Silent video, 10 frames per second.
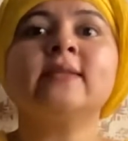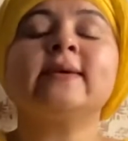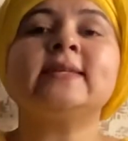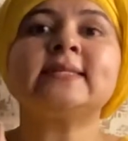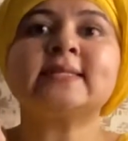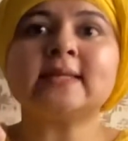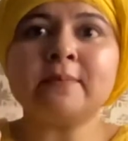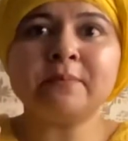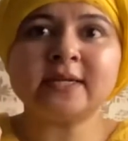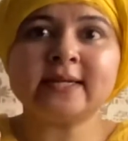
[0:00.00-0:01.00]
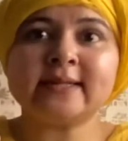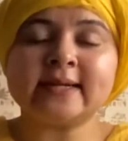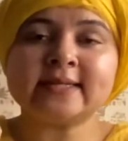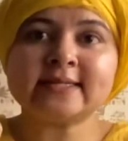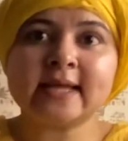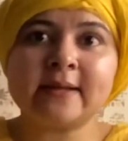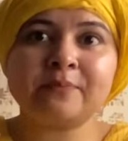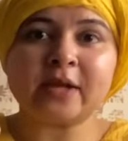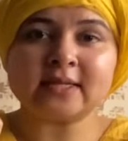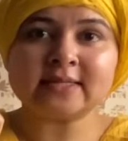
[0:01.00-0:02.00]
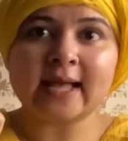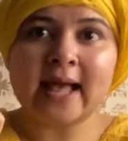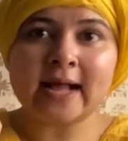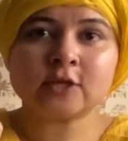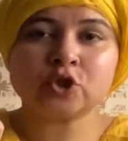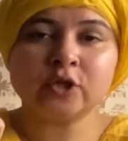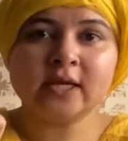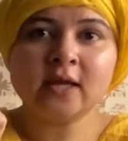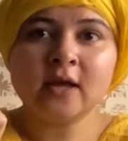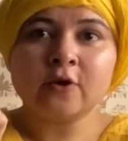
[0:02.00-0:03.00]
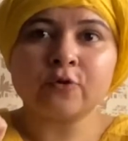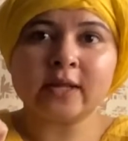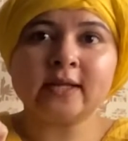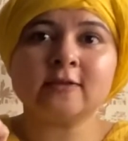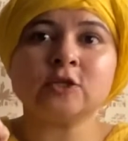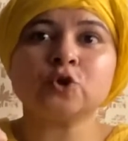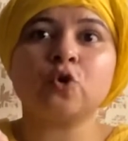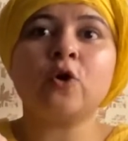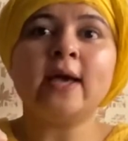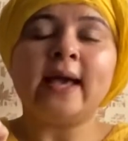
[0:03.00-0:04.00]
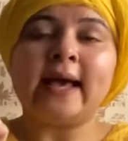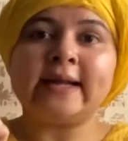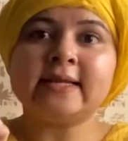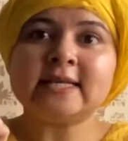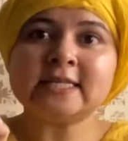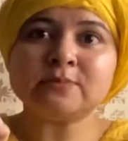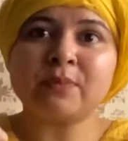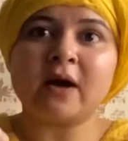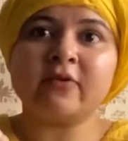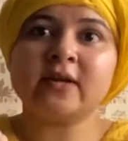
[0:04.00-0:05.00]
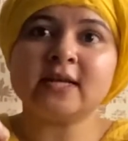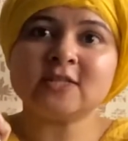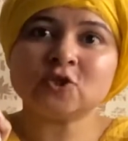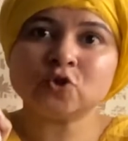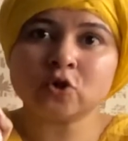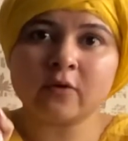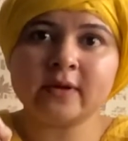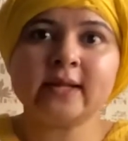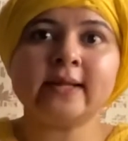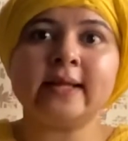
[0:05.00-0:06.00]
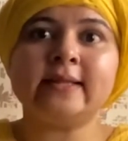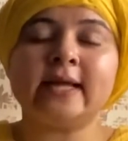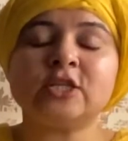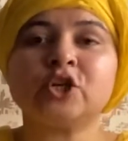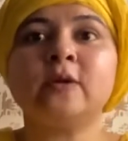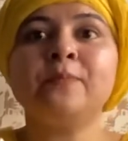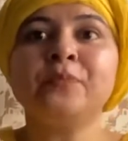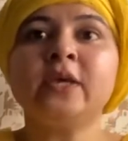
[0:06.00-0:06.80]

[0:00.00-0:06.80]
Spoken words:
There is somebody, that is him, that is actually running the show, and his power is sovereign in nature.